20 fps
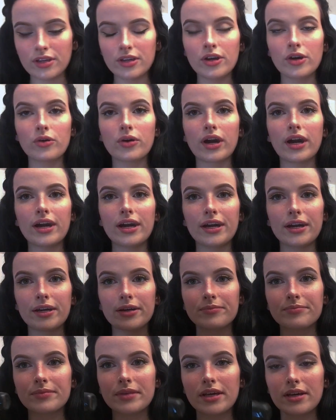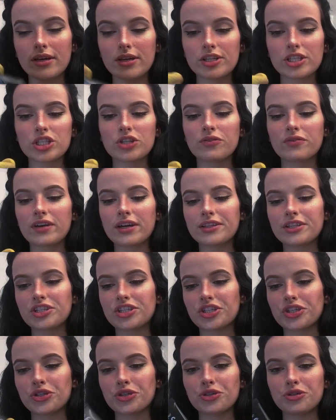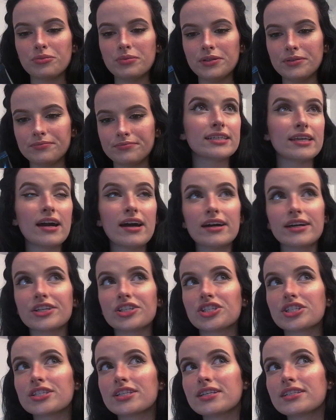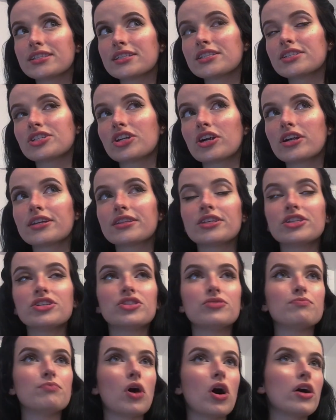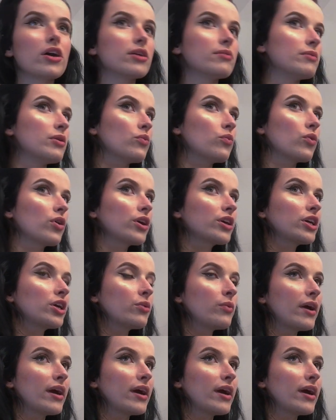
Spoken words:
Okay, so we've got the tube. Yeah, it just says to start at the bottom and work your